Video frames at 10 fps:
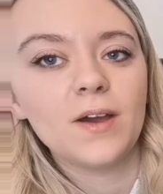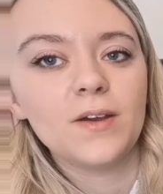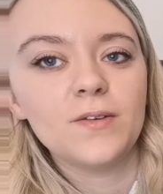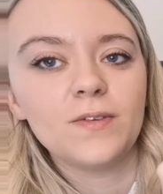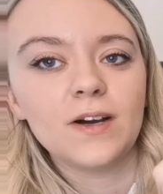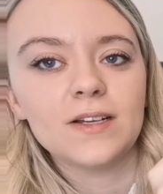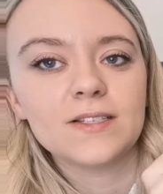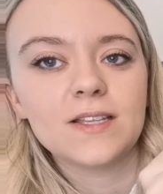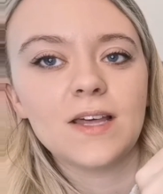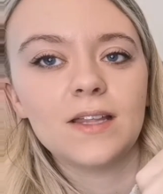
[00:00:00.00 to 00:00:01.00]
all of
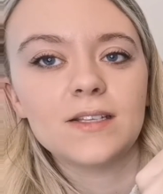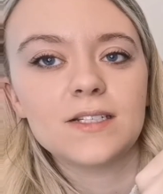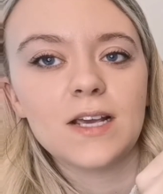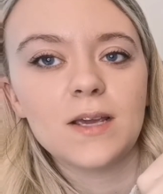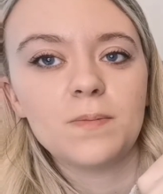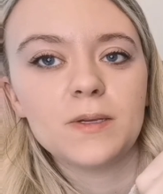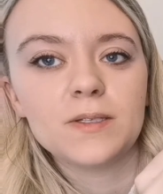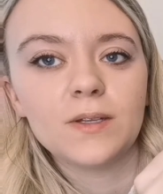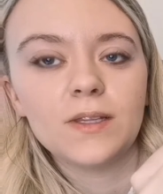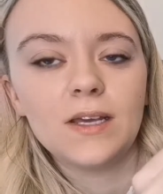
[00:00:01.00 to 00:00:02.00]
that over so
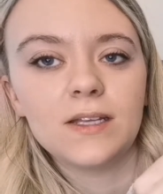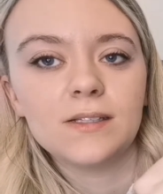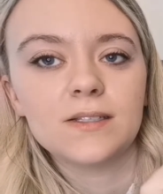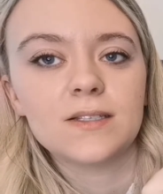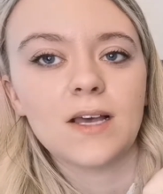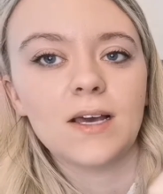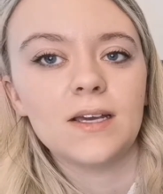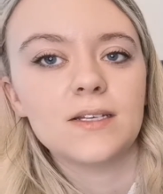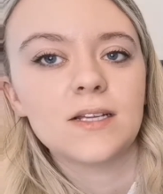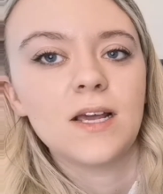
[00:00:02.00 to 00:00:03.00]
that the tape is
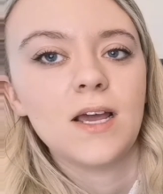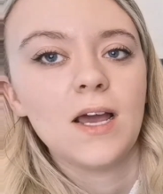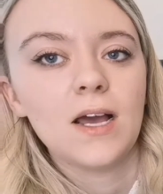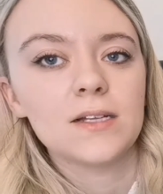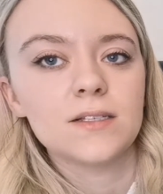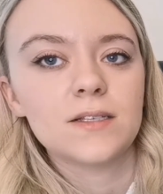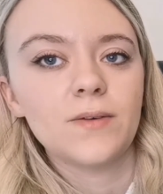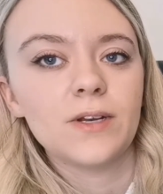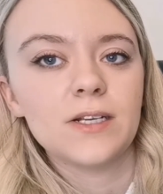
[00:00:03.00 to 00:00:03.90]
on the inside,